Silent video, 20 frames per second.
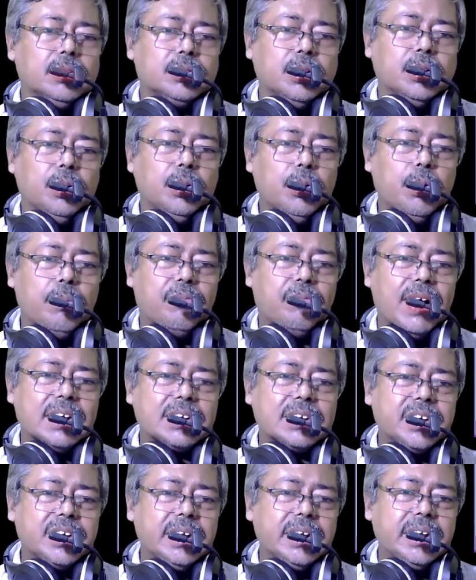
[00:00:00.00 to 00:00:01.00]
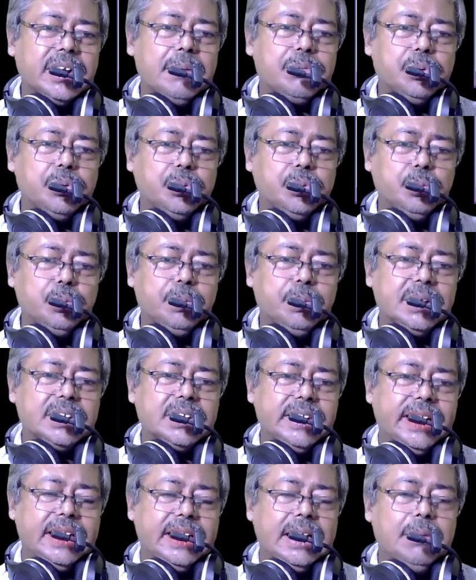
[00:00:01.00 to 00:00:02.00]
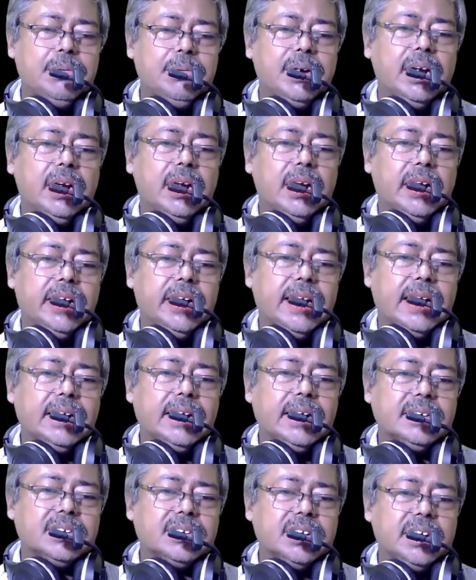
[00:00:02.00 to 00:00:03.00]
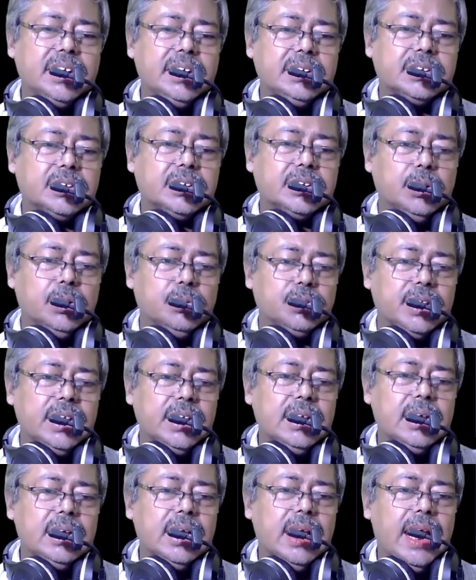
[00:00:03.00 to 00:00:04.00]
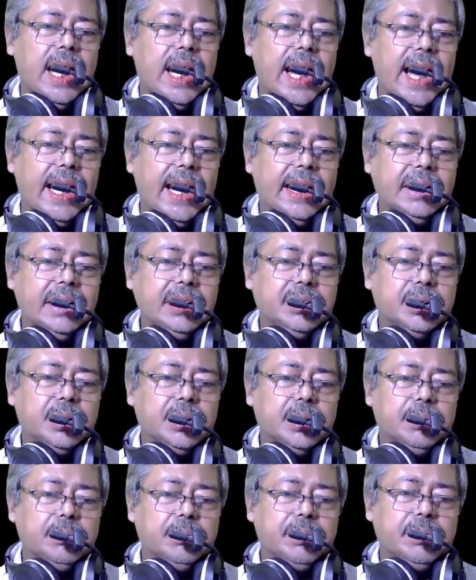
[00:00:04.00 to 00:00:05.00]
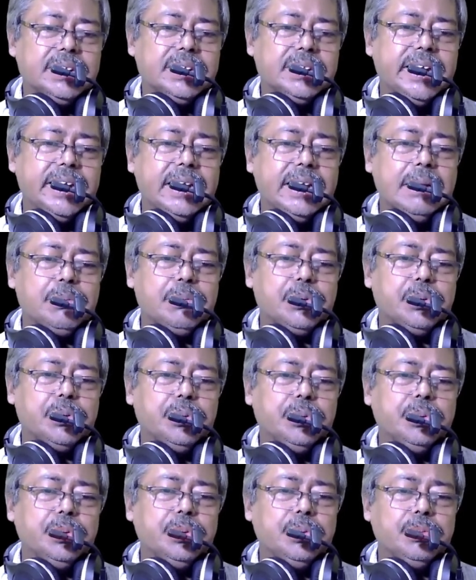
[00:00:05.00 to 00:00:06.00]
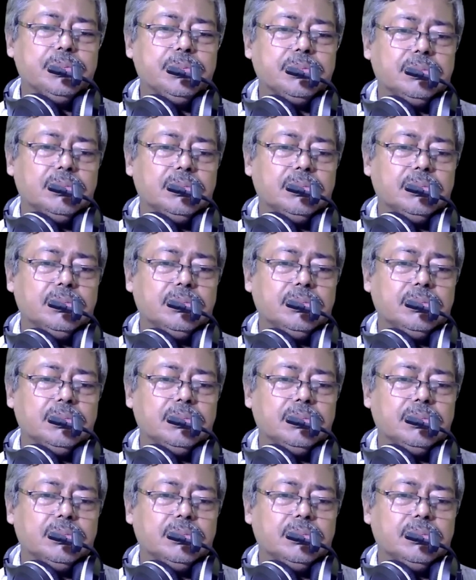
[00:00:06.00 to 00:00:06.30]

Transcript: So first NF to BCNF, redundancy is losing, and BCNF to